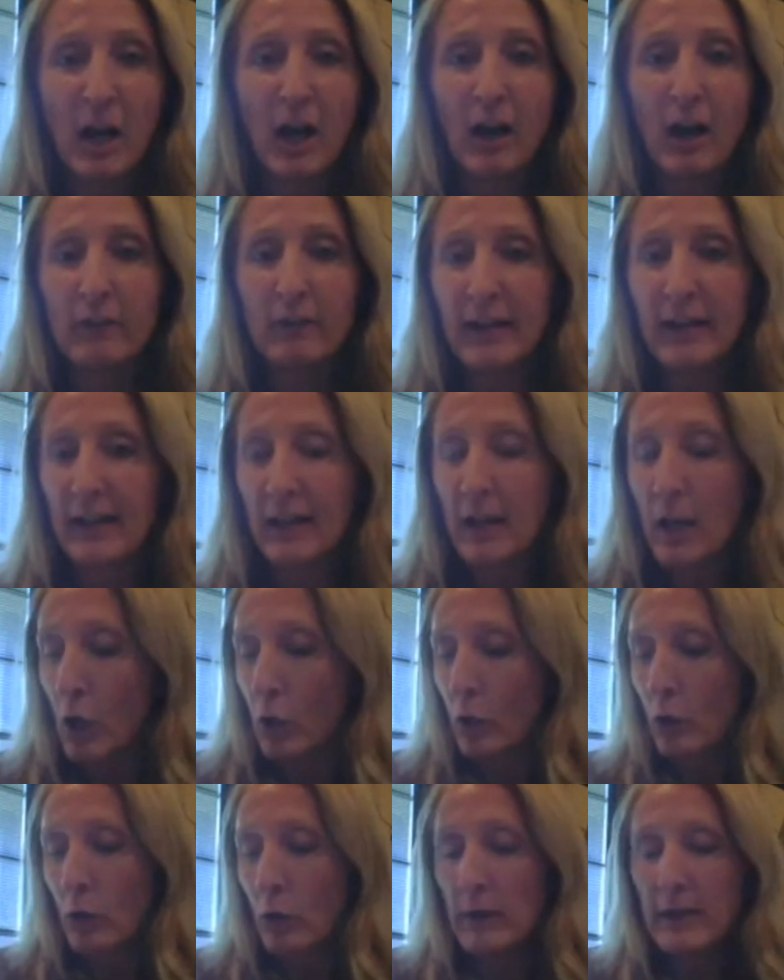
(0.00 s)
All right,
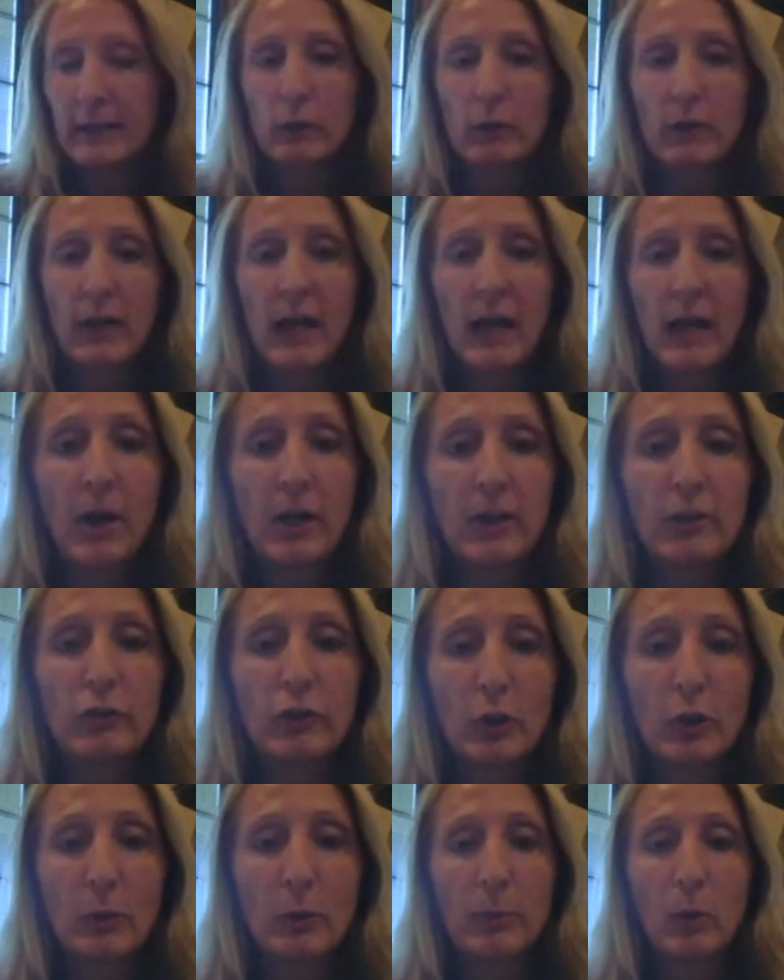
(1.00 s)
go ahead and grab
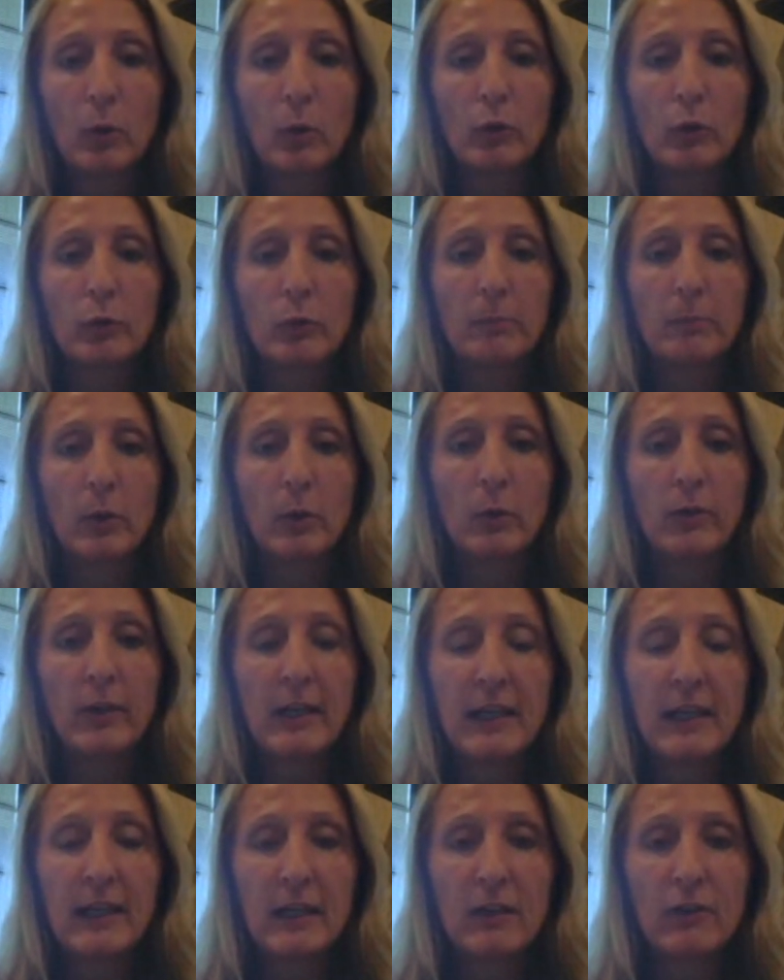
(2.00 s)
onto your poles with both
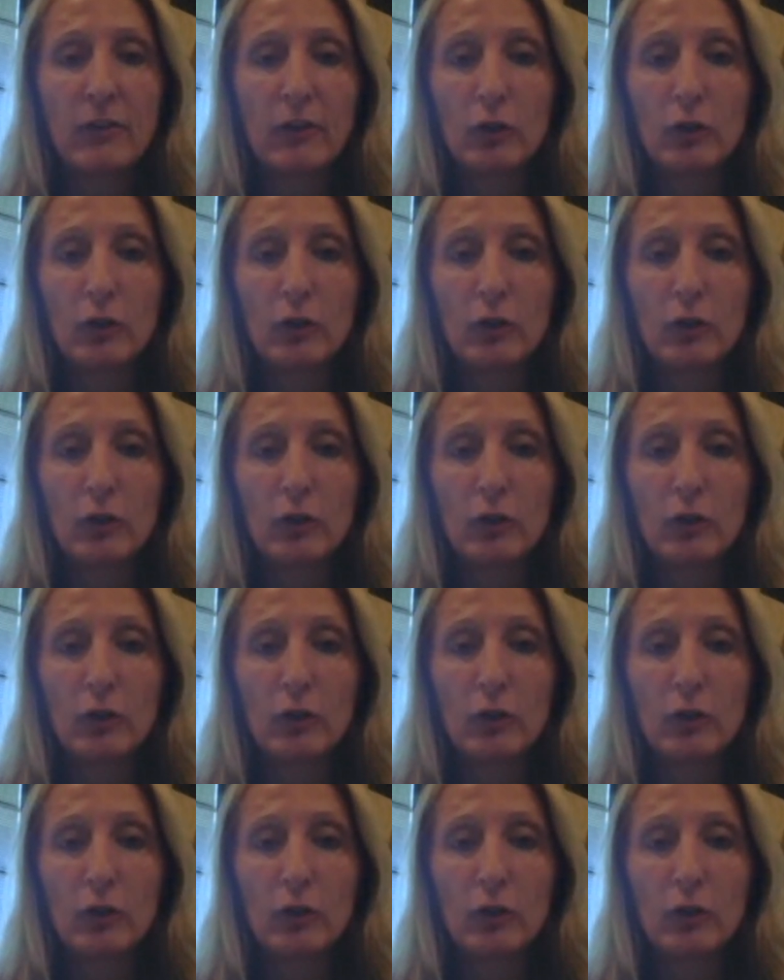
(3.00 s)
hands,